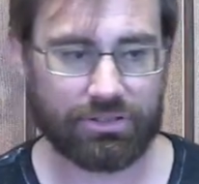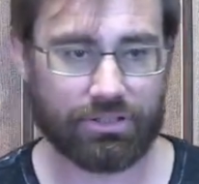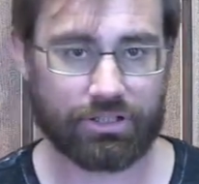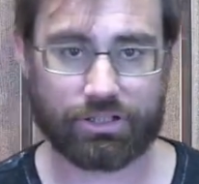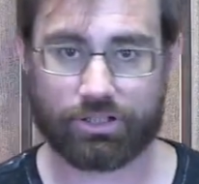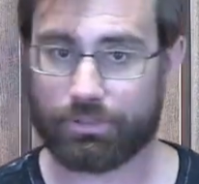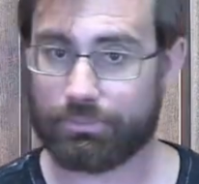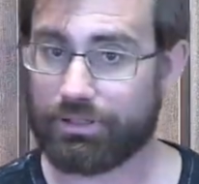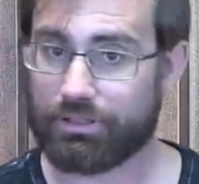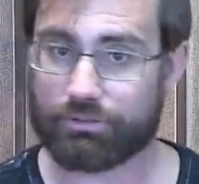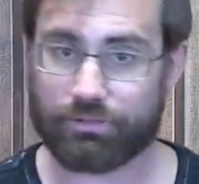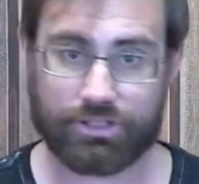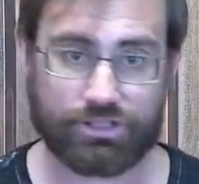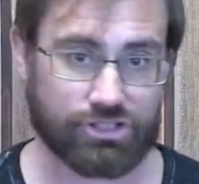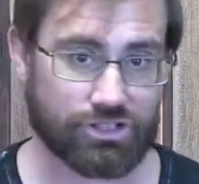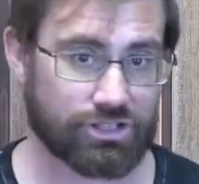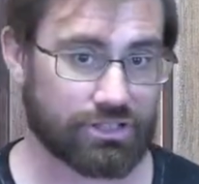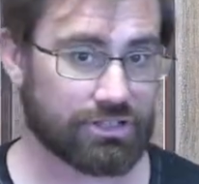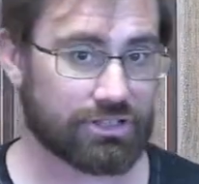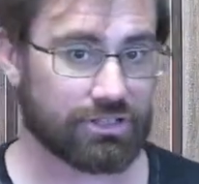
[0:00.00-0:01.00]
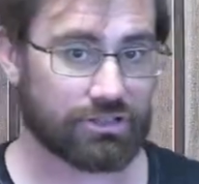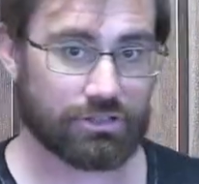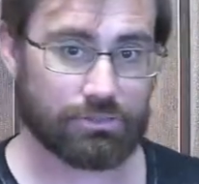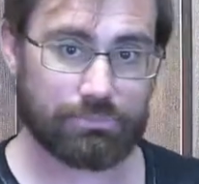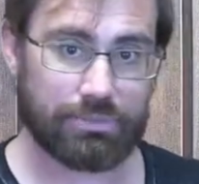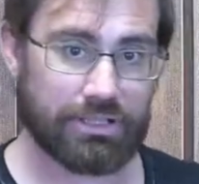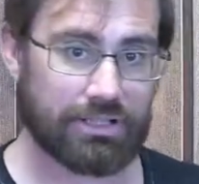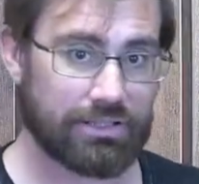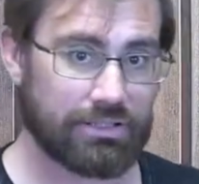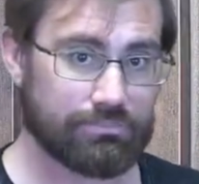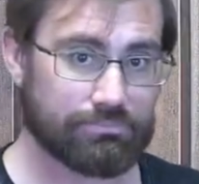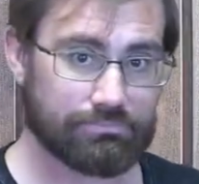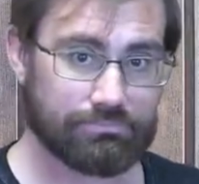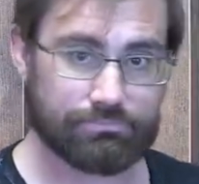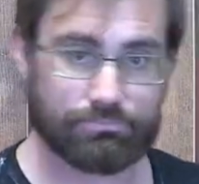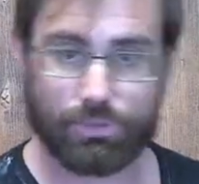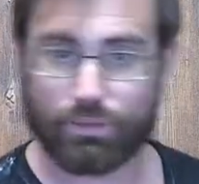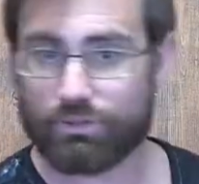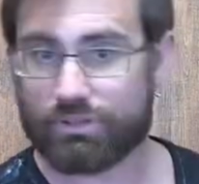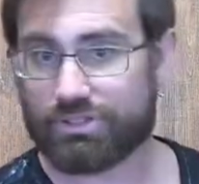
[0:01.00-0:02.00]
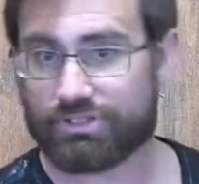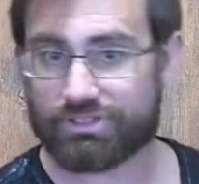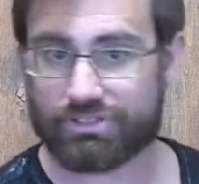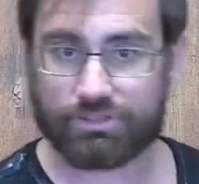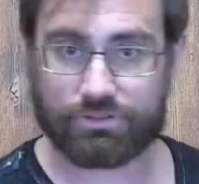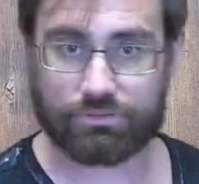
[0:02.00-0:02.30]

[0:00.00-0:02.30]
it could be Christian, it could be Buddhist,